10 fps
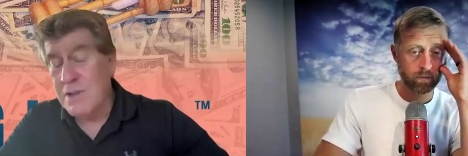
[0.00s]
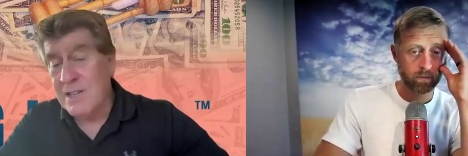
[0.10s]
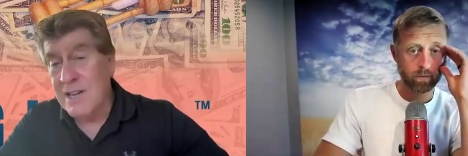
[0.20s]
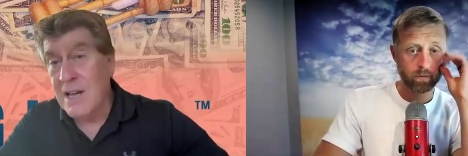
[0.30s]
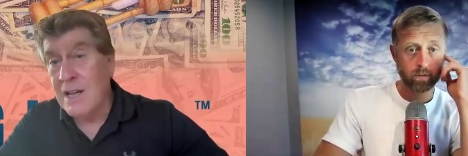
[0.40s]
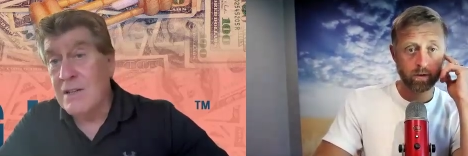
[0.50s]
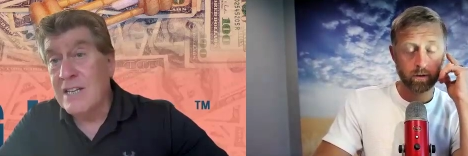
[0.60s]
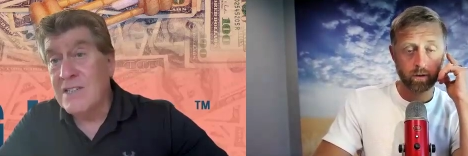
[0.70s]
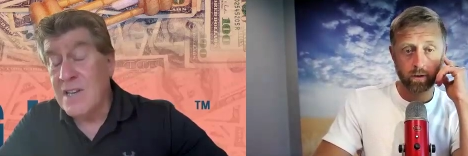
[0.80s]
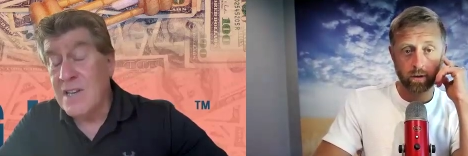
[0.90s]

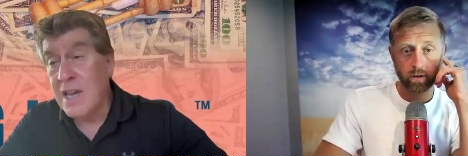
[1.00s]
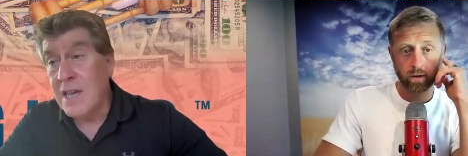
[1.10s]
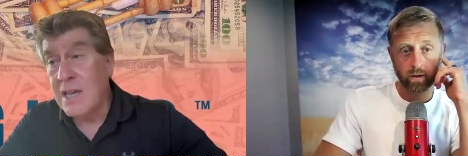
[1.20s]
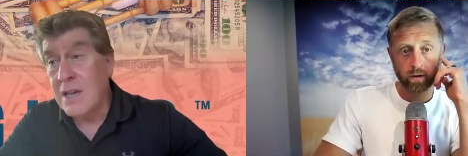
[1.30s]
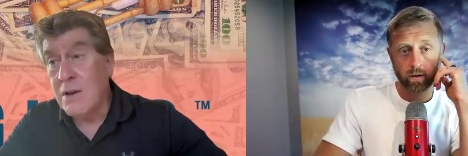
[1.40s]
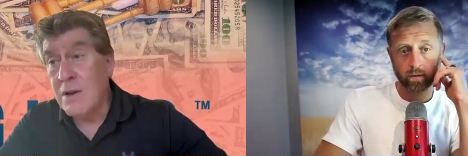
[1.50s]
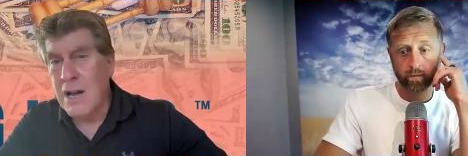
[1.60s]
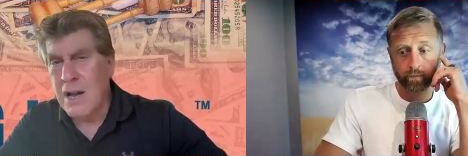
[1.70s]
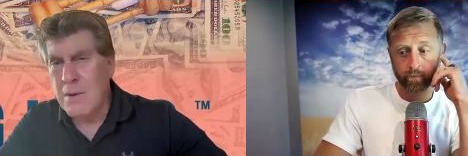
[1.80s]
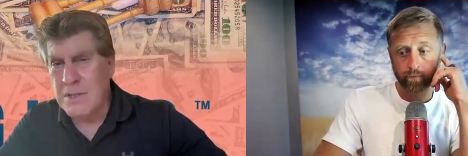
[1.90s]
Speaker 1: Well, let's say,
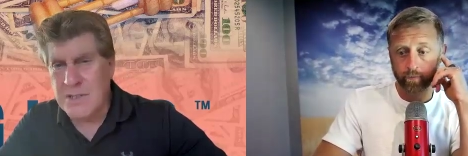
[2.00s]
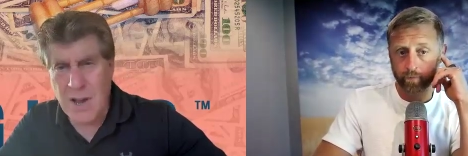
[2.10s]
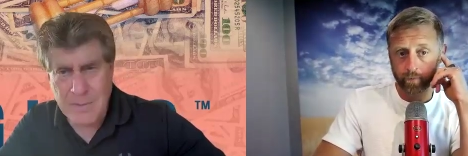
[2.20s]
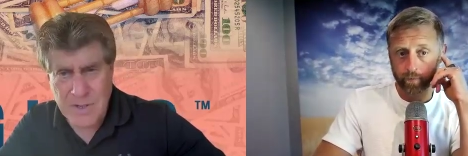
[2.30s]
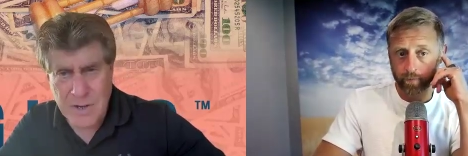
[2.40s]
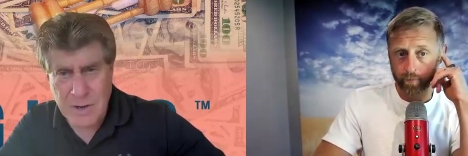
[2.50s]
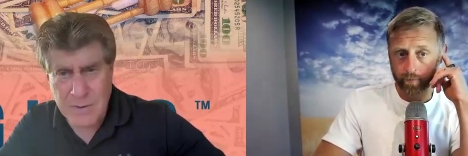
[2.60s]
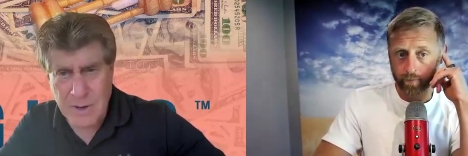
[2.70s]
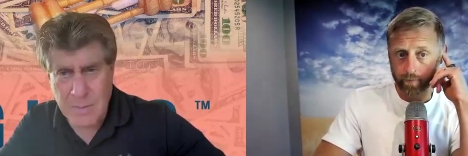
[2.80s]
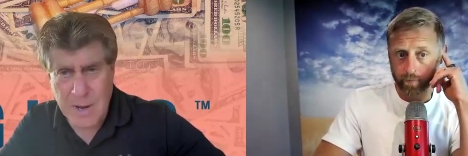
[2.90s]
what time is it
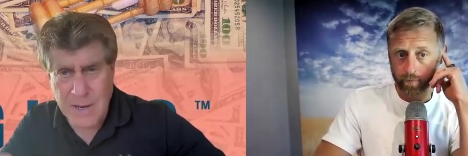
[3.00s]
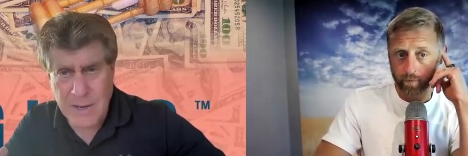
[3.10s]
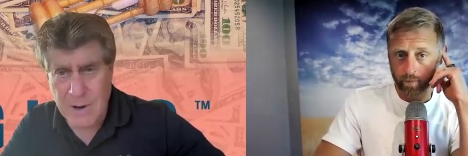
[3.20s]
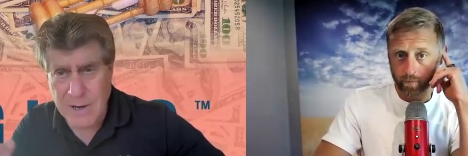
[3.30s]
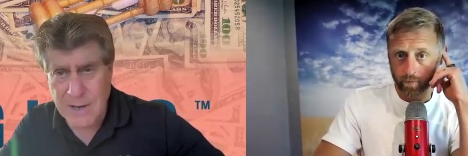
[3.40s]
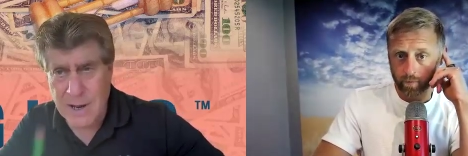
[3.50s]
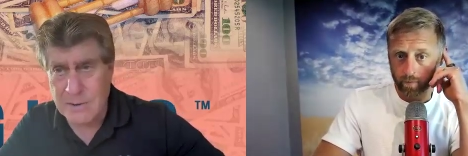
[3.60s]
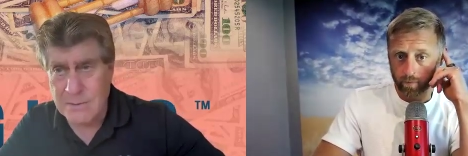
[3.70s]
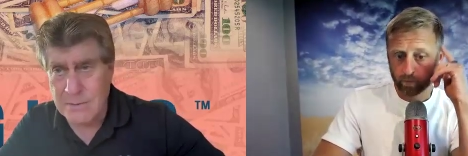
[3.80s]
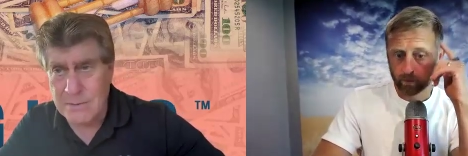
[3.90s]
over there by you right
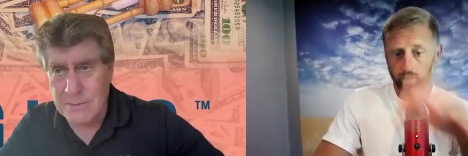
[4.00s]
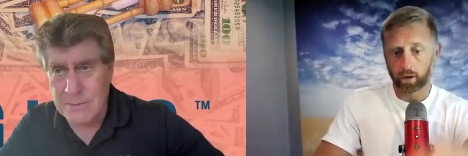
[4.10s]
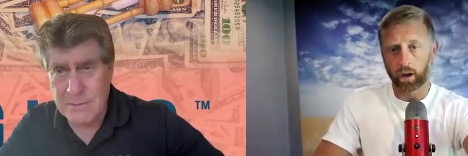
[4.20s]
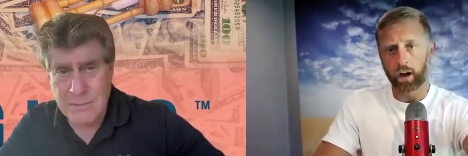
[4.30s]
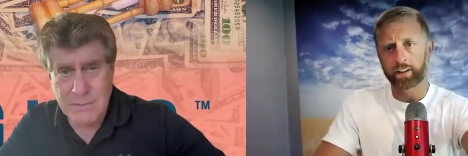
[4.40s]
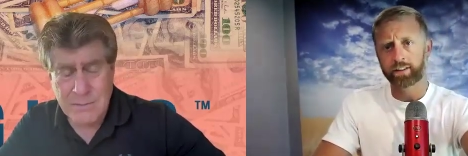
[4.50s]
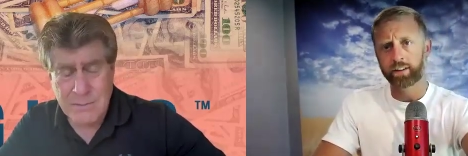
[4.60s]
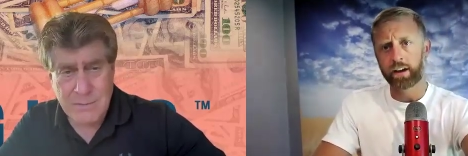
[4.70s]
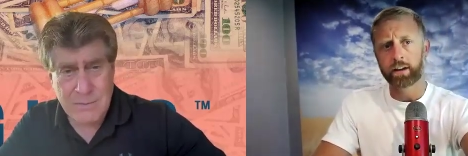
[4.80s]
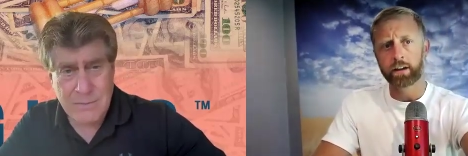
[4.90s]
now?
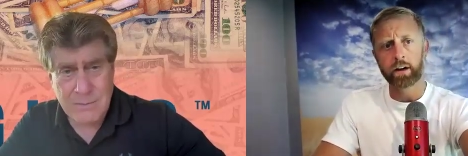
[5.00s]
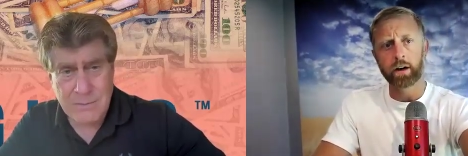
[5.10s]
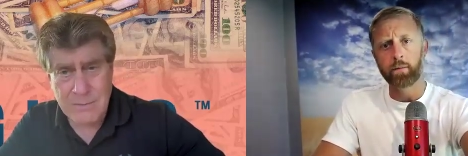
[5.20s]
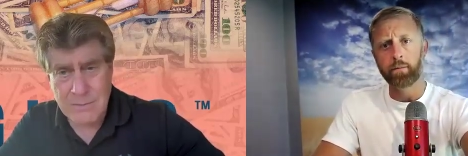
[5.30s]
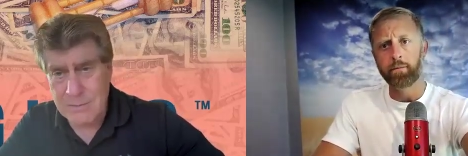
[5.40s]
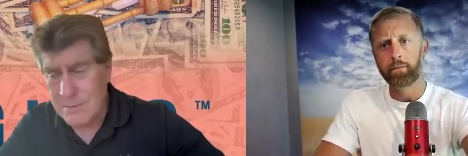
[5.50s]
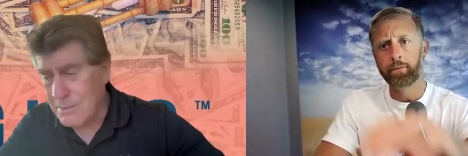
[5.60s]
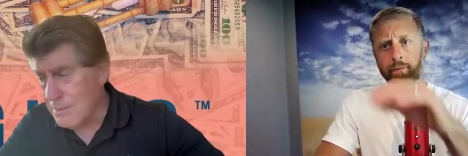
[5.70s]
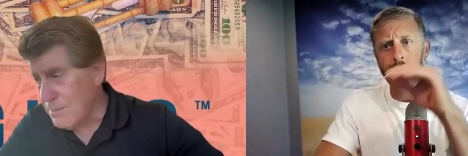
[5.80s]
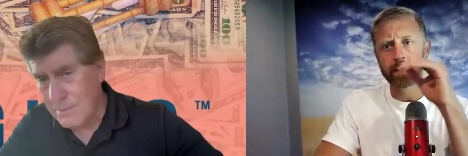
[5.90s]
Speaker 2: It's like
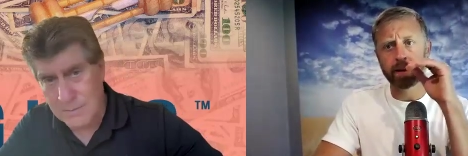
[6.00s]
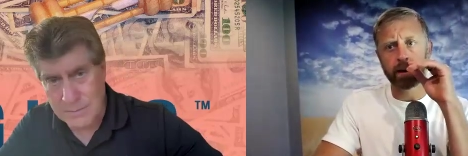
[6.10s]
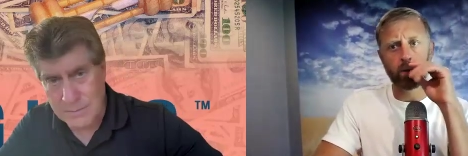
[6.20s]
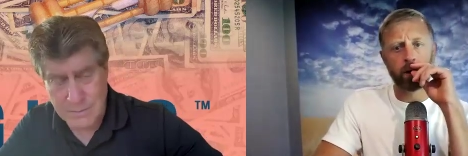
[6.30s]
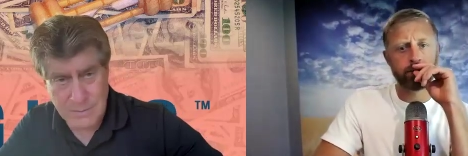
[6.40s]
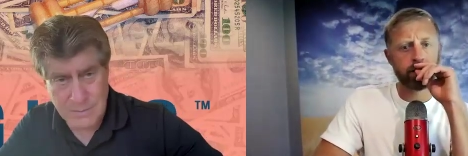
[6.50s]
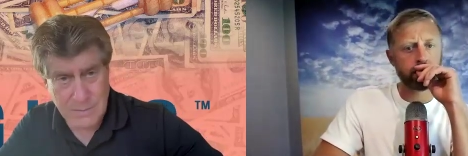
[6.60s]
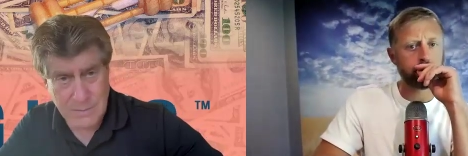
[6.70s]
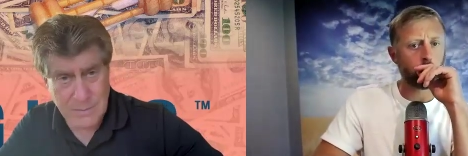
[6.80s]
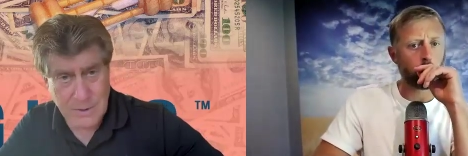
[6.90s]

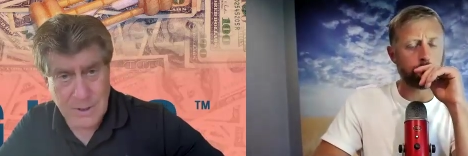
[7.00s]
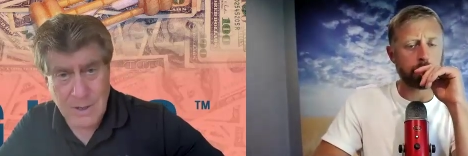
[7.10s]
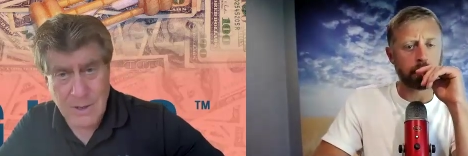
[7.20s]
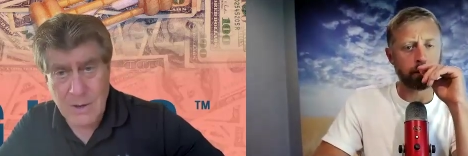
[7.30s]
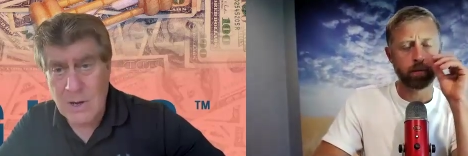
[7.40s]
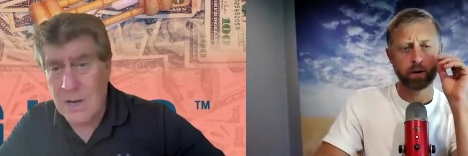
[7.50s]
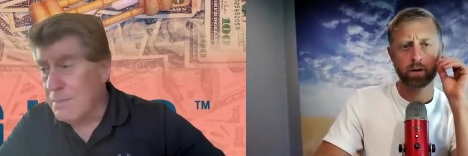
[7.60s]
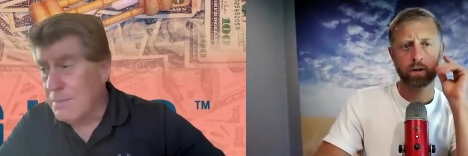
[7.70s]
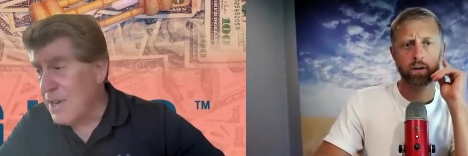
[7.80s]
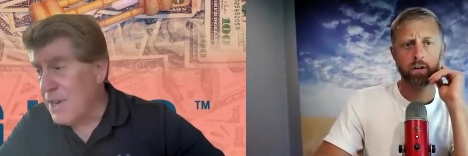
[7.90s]
1:54 p.m.
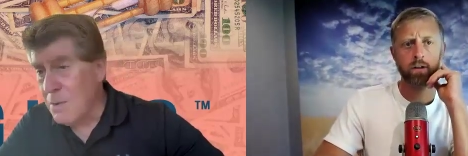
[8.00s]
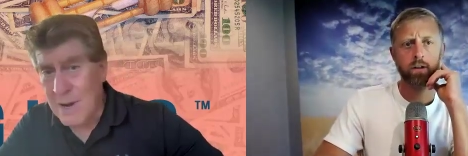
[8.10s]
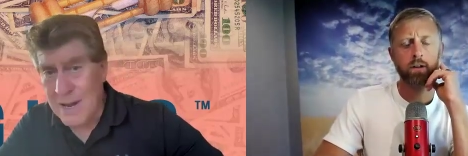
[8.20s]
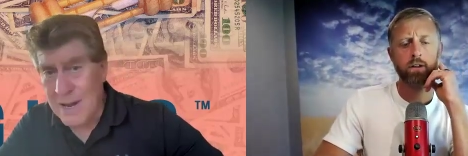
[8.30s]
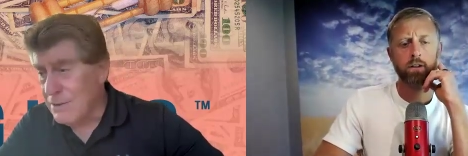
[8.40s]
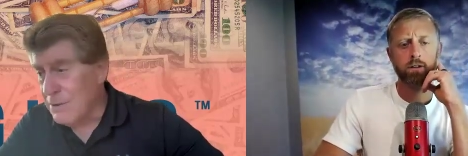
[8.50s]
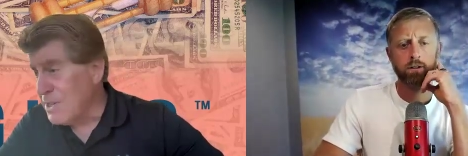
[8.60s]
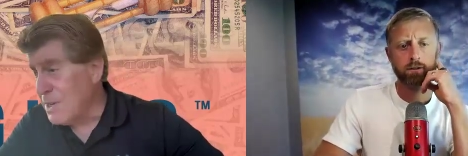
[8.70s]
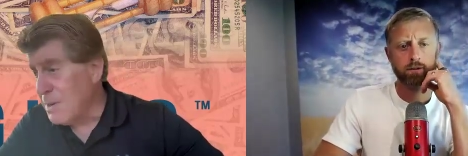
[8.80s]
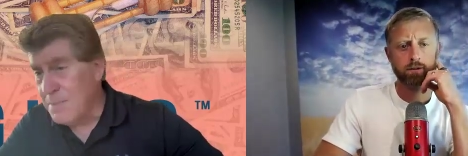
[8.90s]
Speaker 1: I'll tell you what,
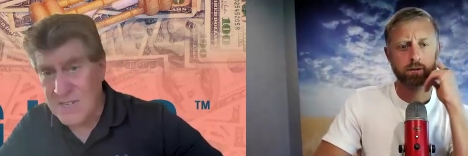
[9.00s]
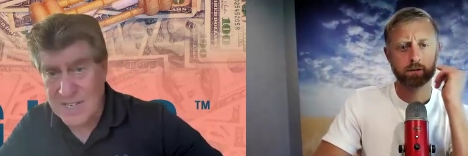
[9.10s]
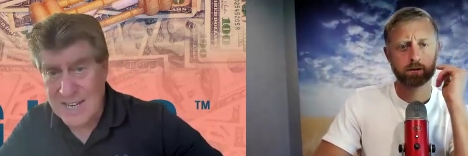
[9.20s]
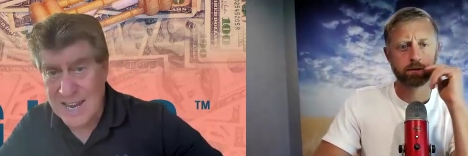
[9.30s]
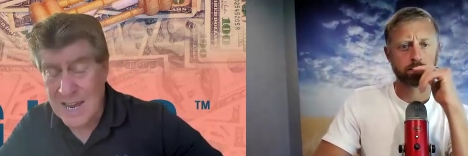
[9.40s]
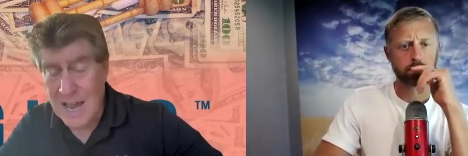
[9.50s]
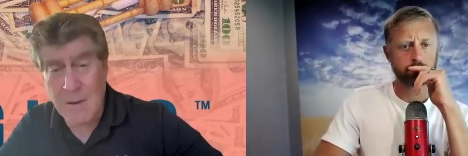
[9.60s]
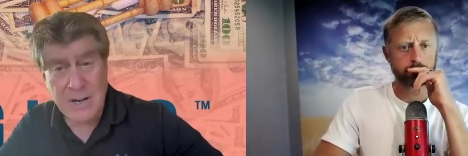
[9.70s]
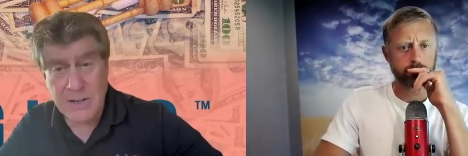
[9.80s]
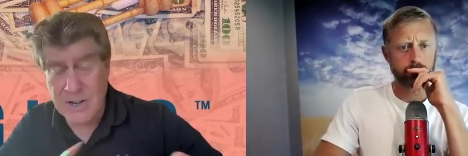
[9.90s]
crazy busy
Speaker 2: day.
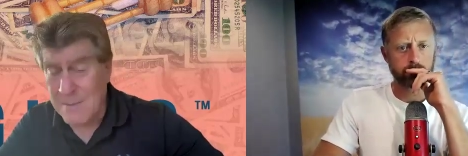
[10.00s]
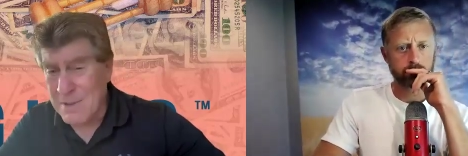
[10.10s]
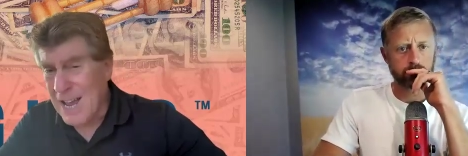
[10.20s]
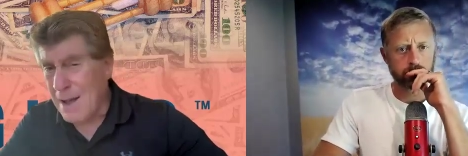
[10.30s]
Speaker 1: I'm